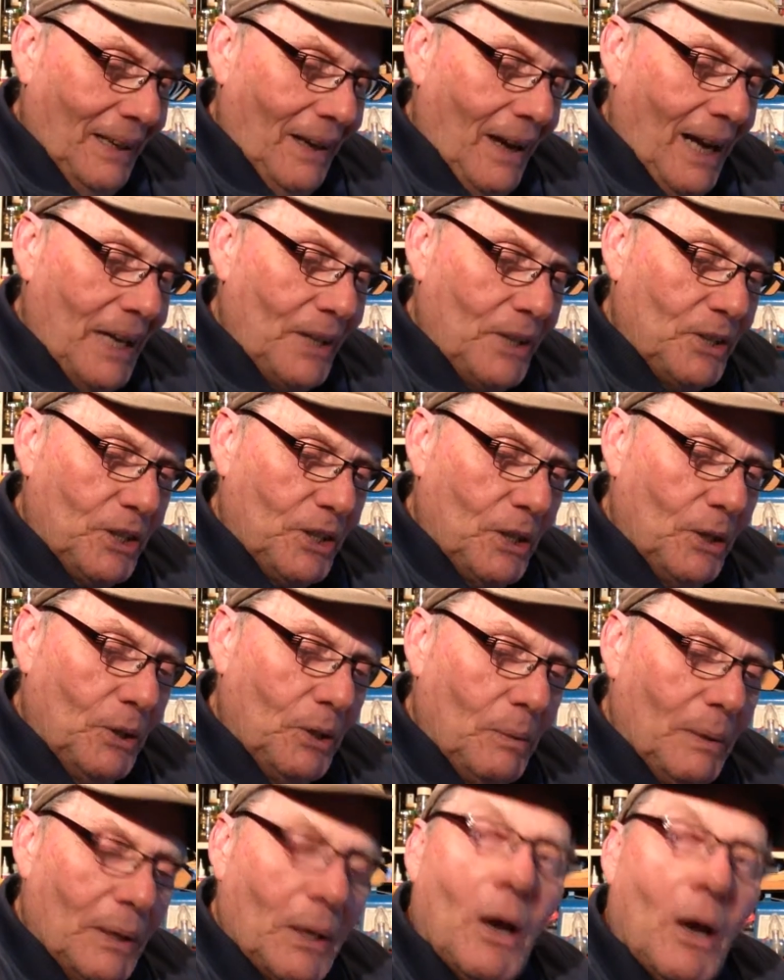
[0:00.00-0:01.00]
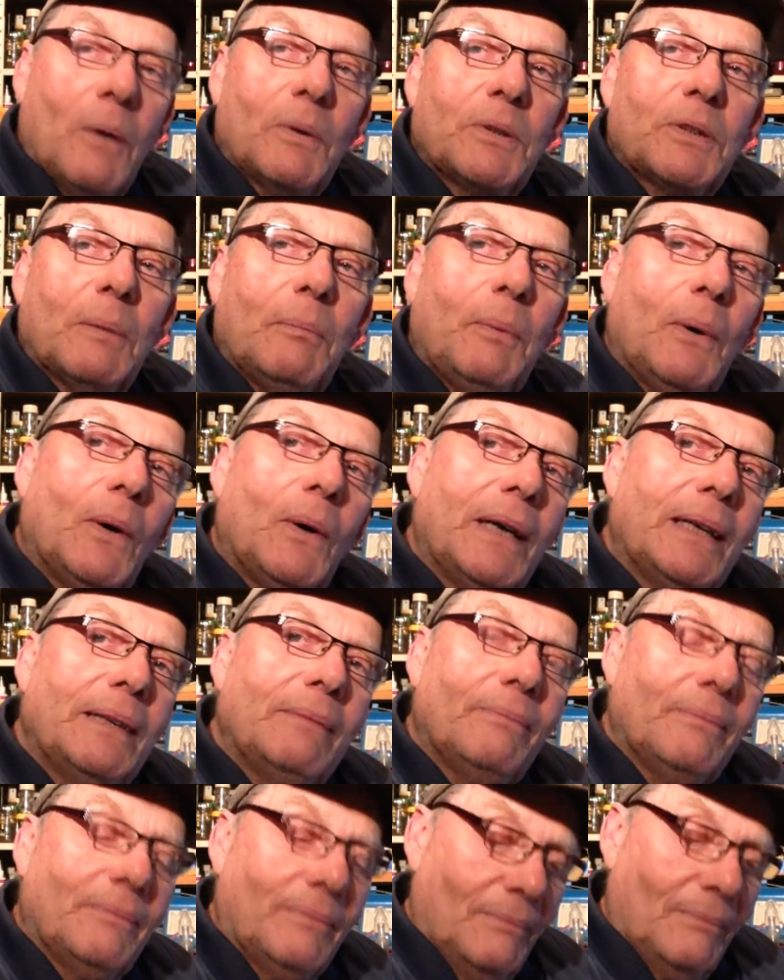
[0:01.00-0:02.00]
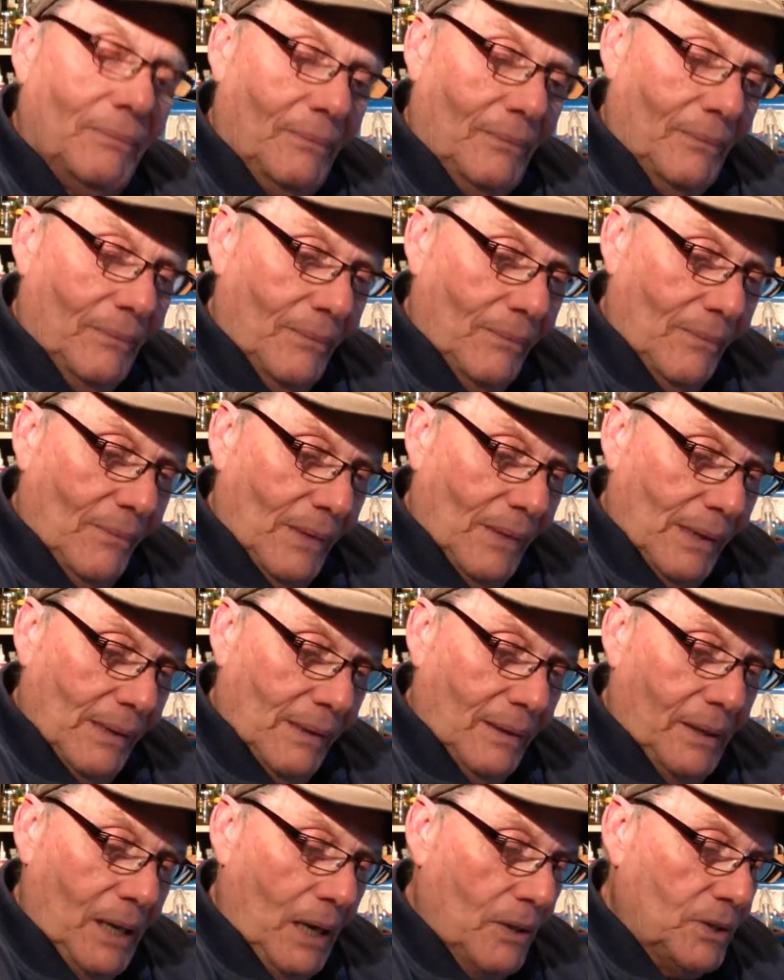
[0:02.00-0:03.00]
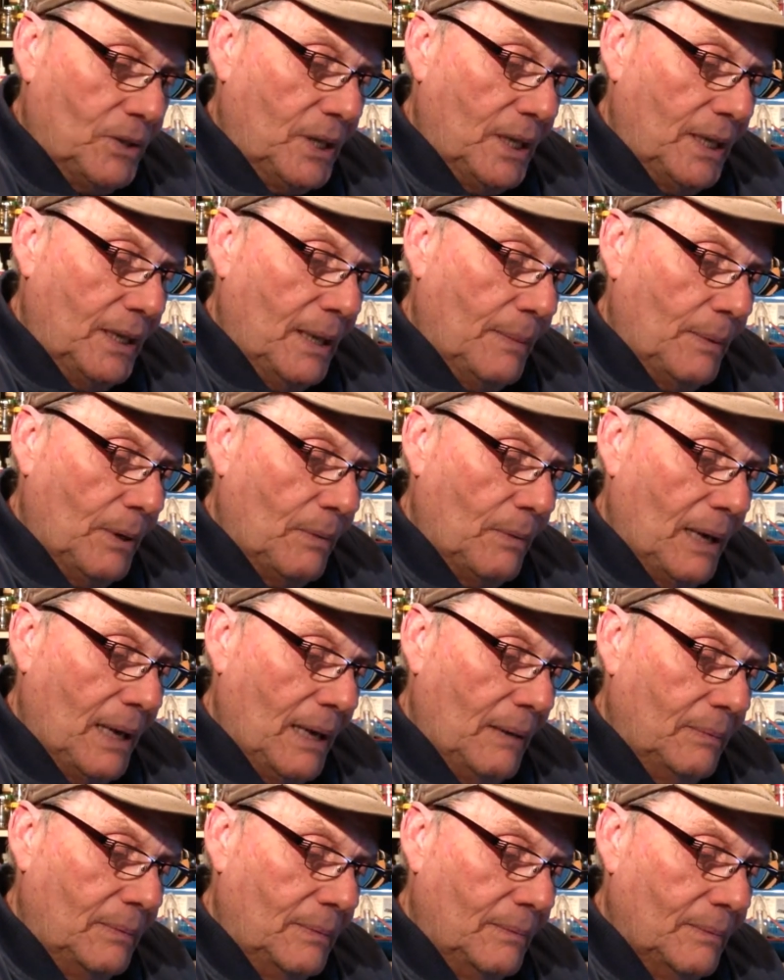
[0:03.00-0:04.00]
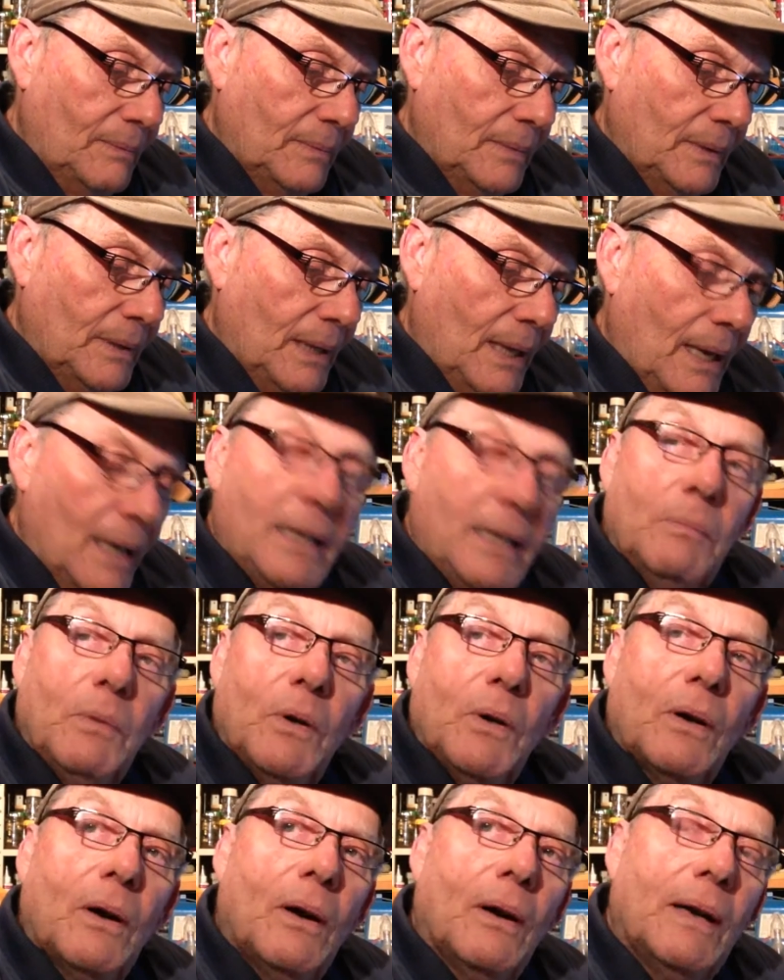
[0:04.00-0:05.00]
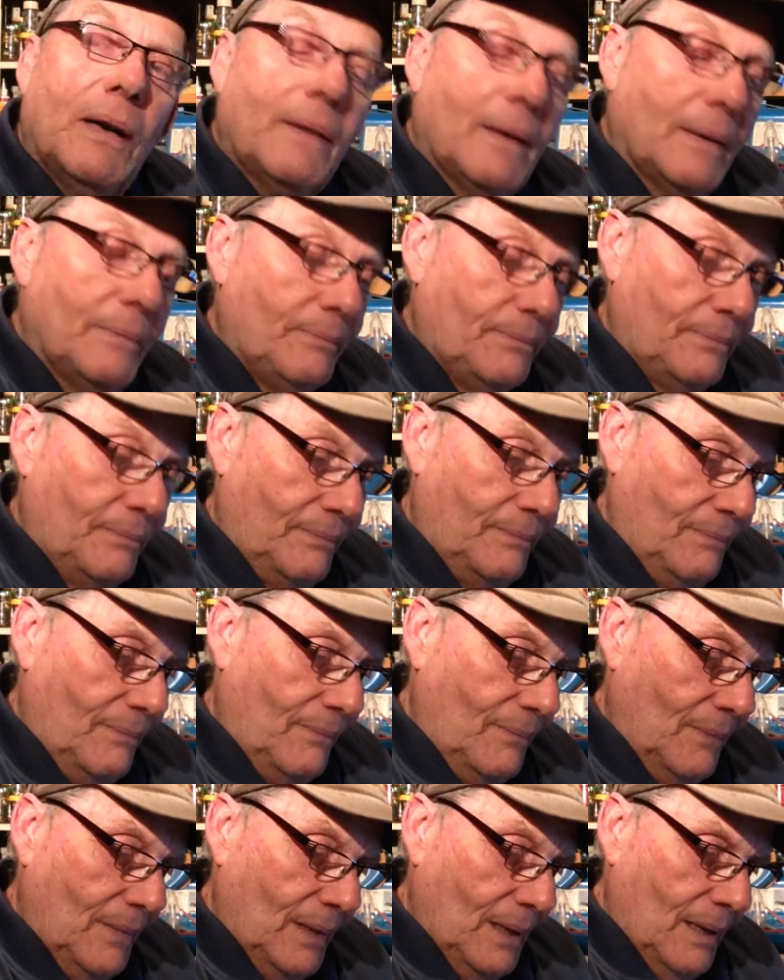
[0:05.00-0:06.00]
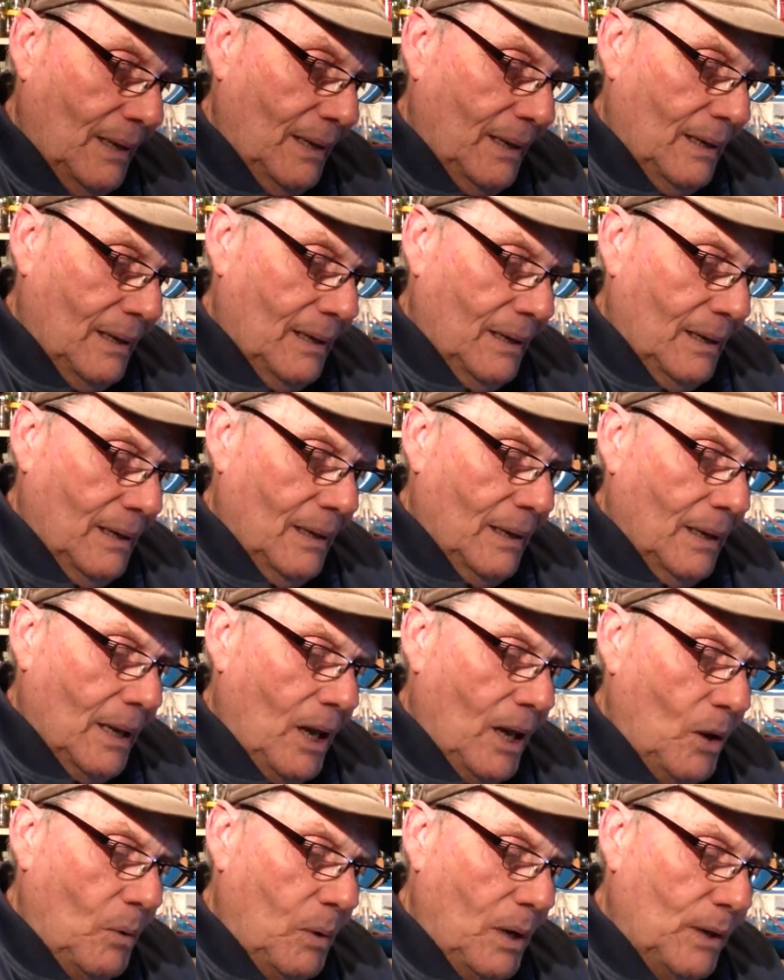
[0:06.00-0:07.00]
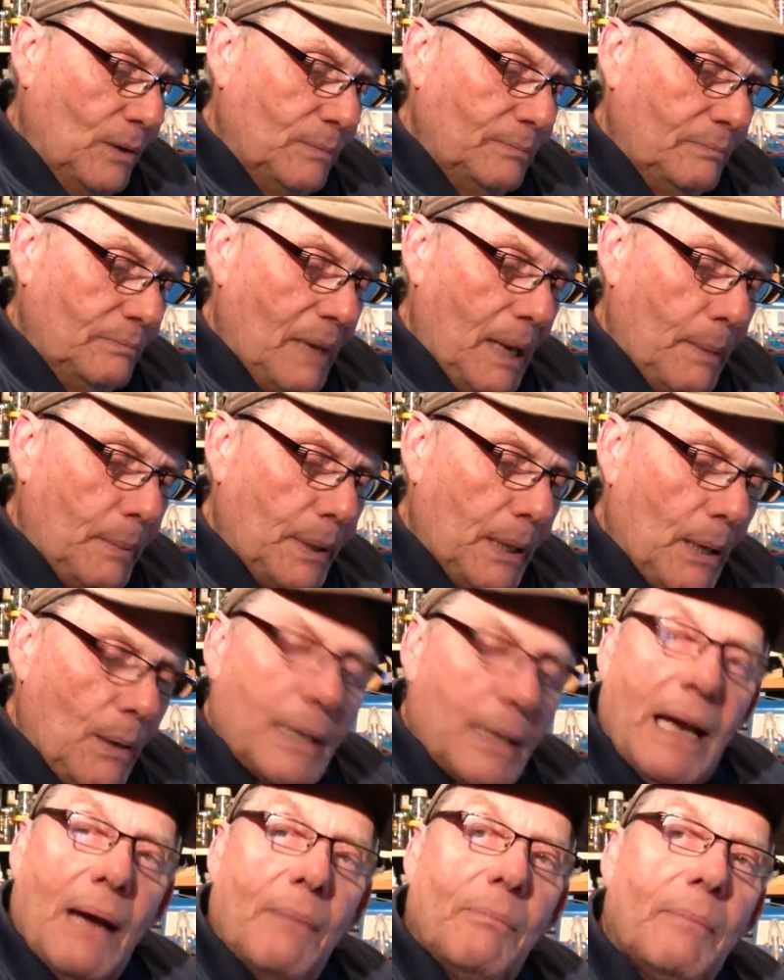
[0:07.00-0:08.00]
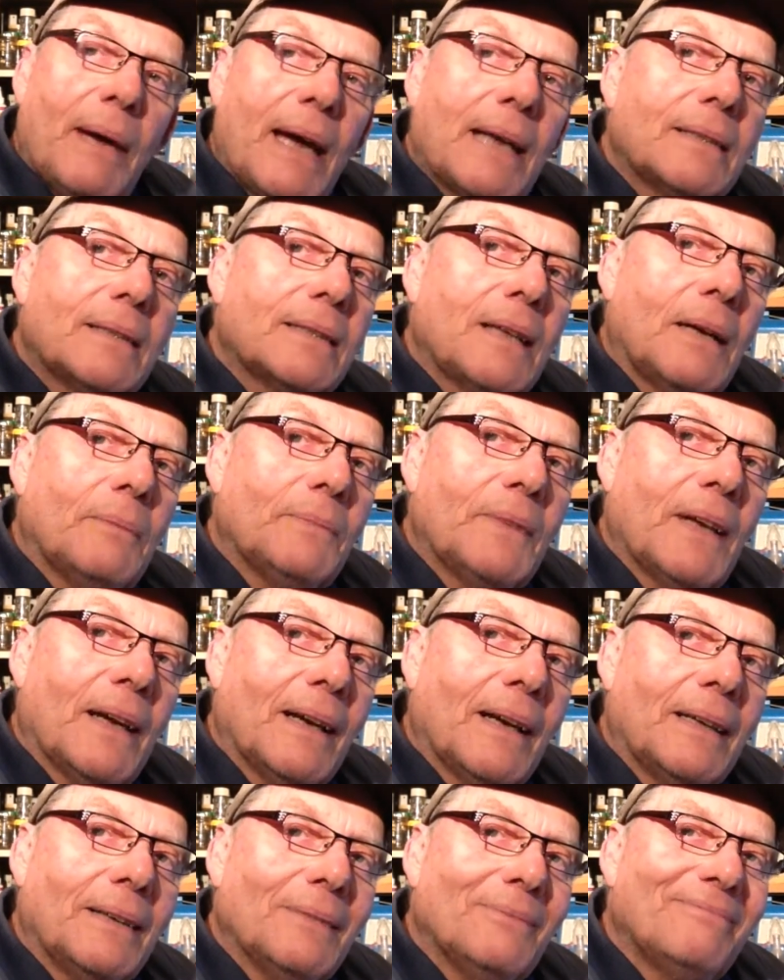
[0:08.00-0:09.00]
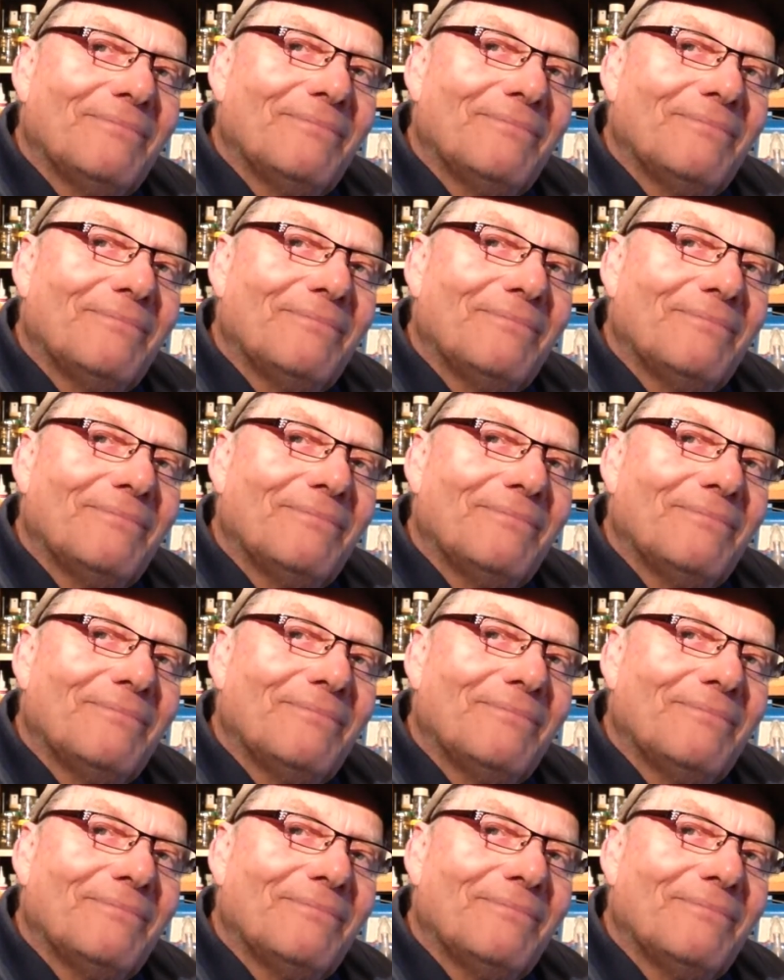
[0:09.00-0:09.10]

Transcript: I had a scooter when I was a boy. You don't see them around anymore either. Oh well, maybe they'll come back someday.